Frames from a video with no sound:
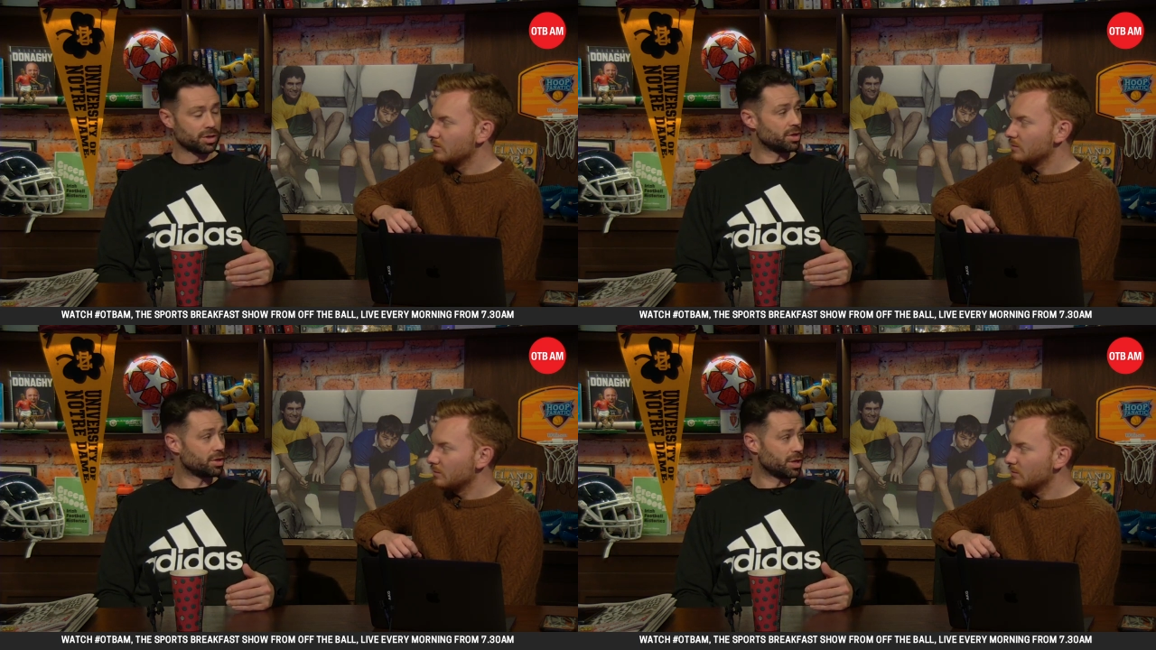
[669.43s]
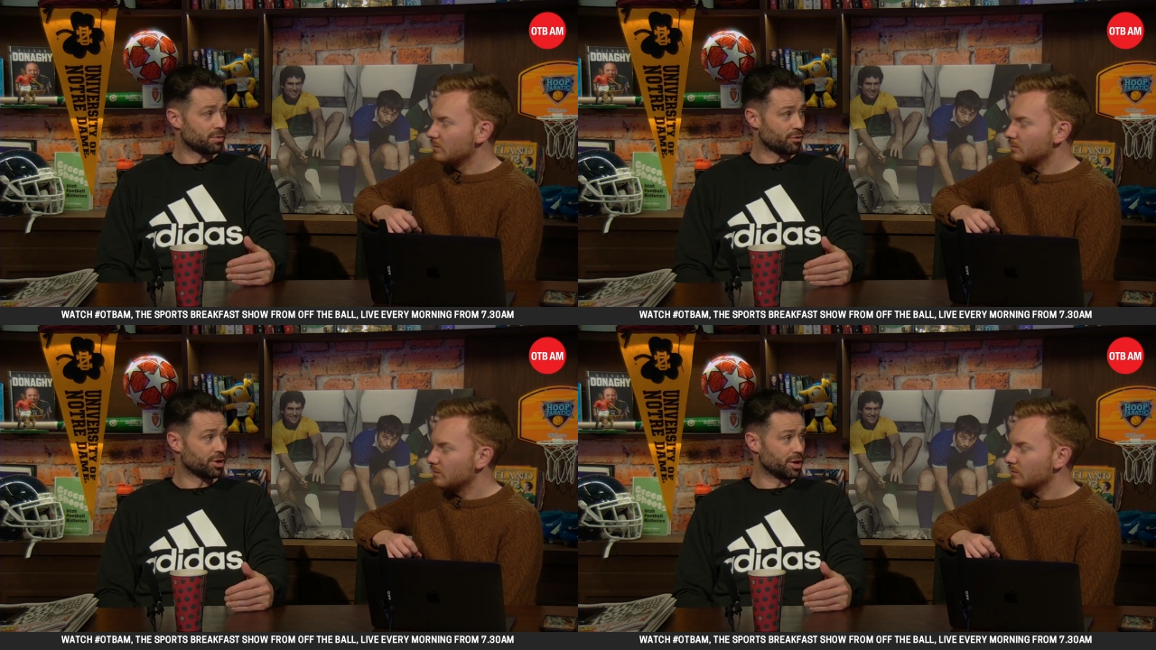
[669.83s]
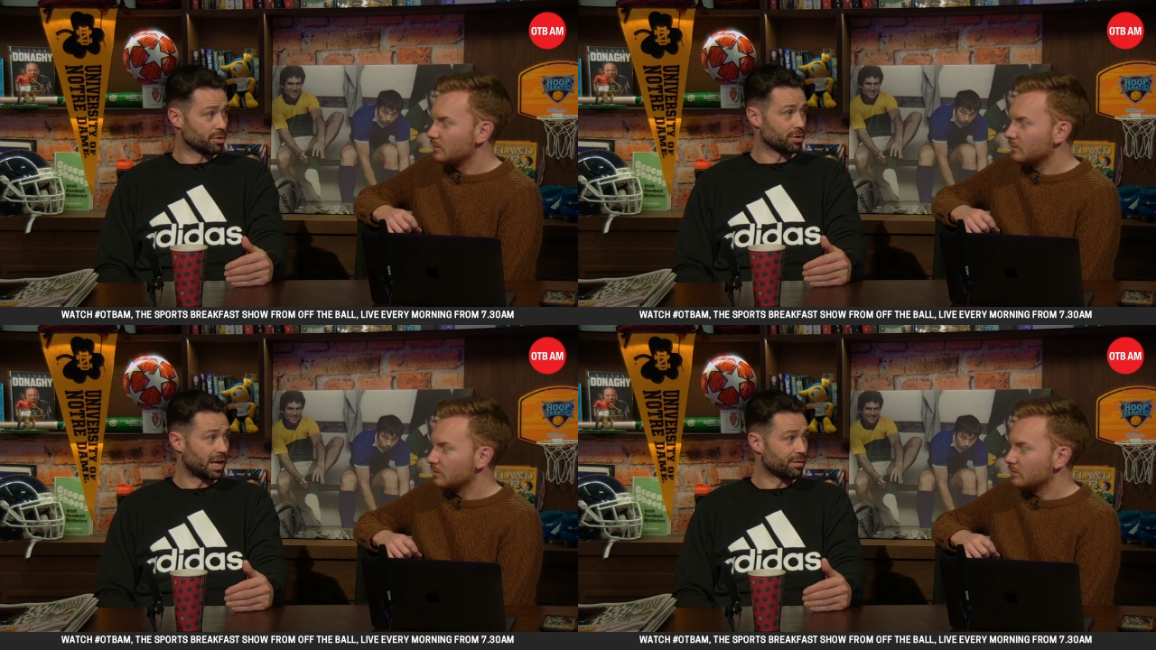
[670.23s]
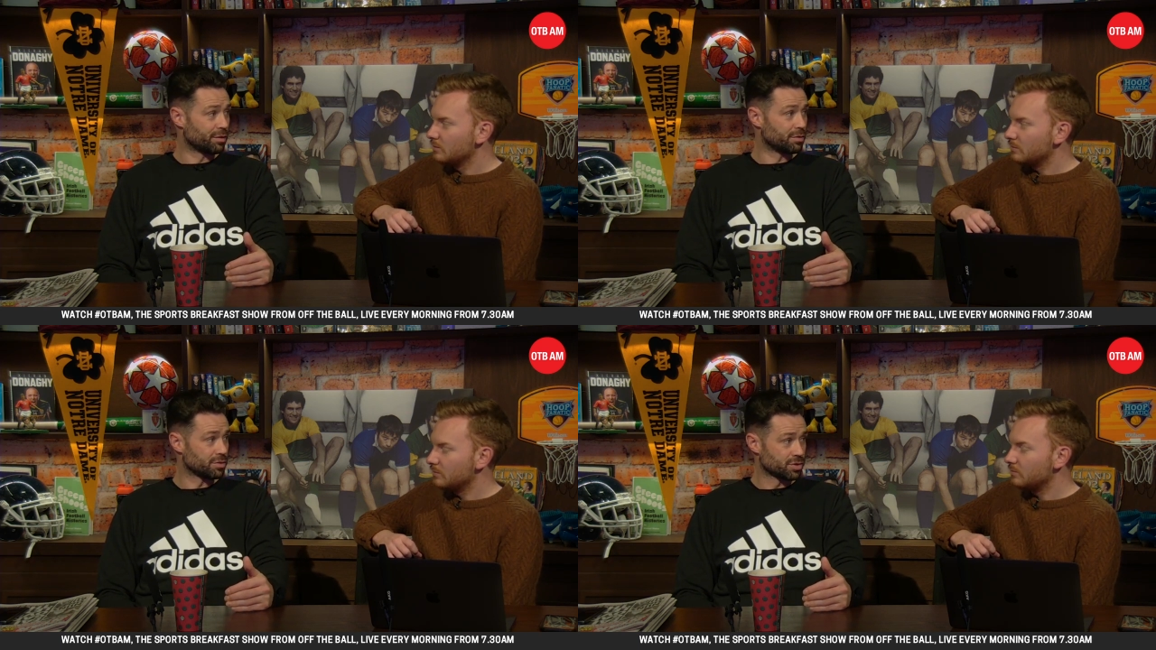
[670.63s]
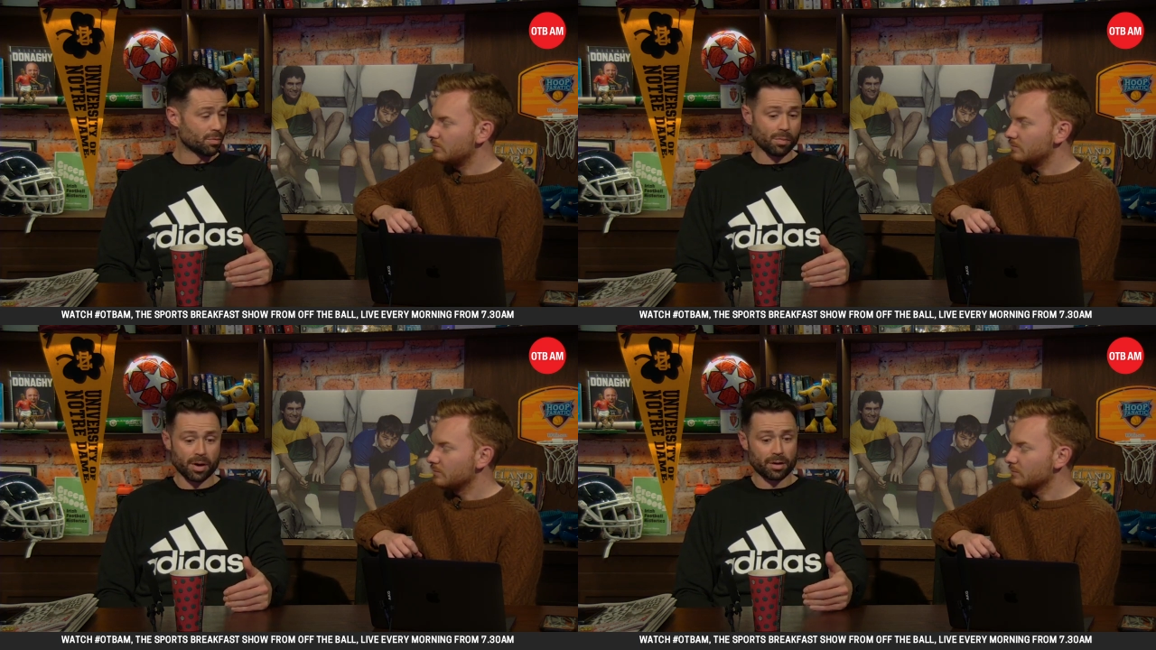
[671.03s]
Speaker 1: He keeps finding another level mm.
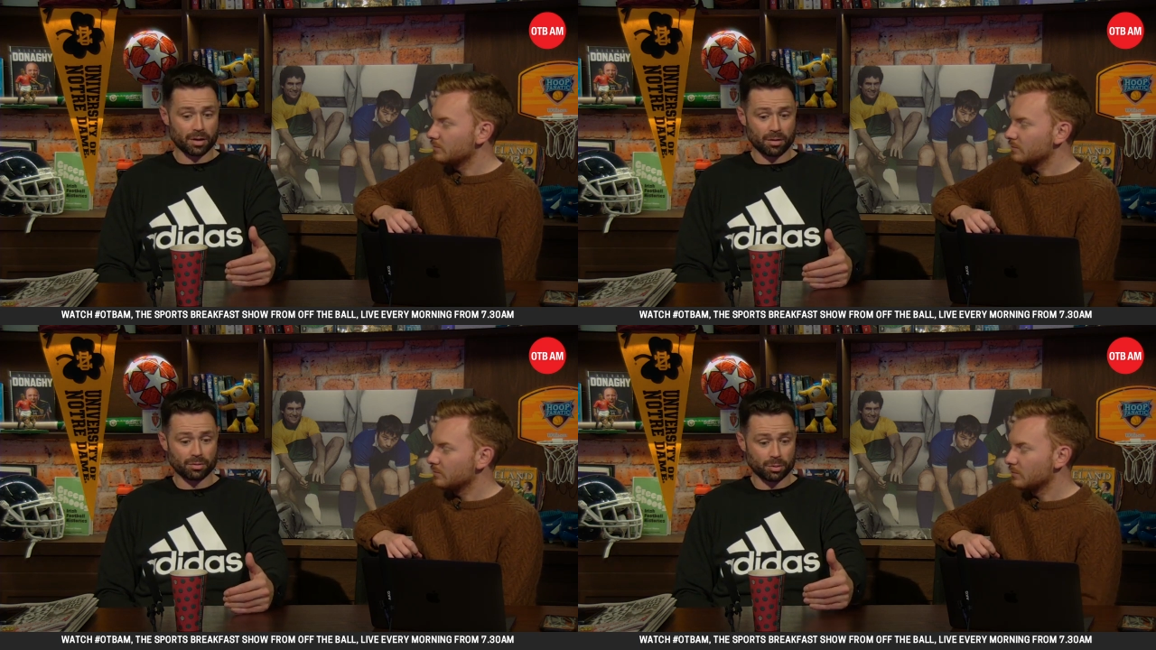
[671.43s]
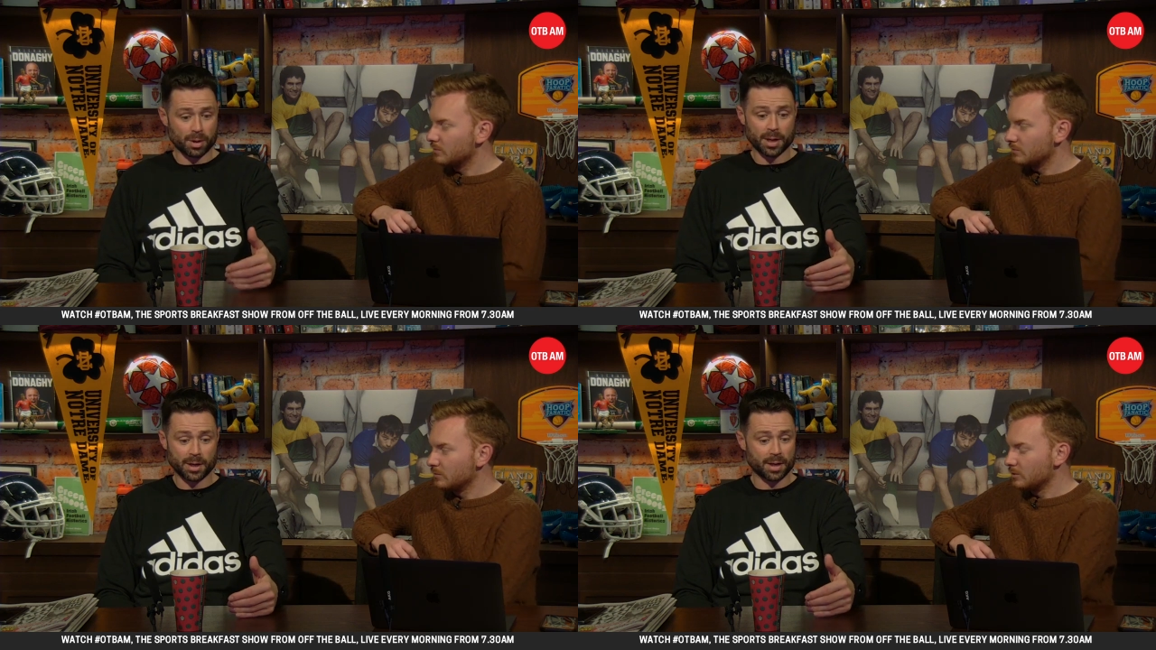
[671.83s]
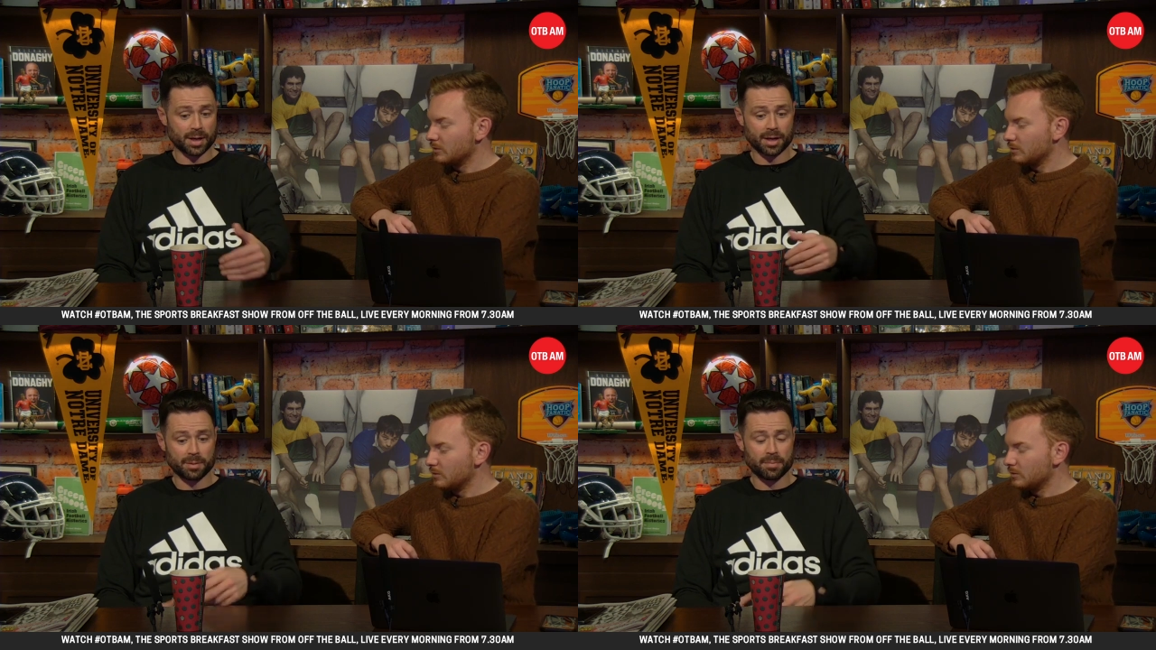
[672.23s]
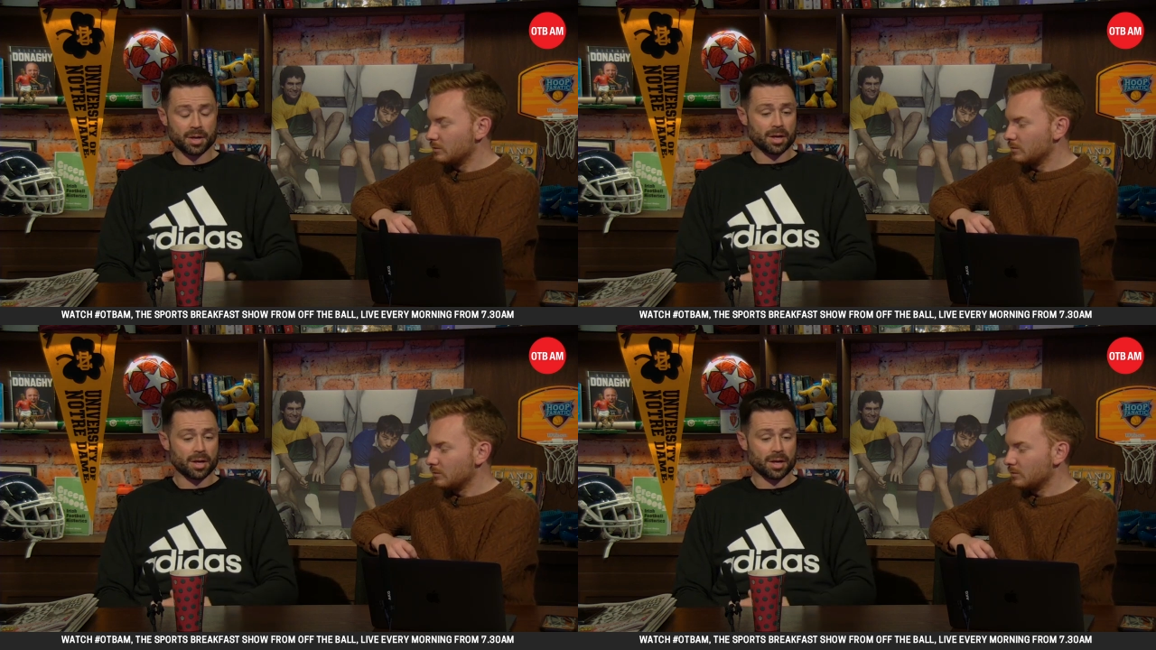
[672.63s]
somewhere along the way. Um,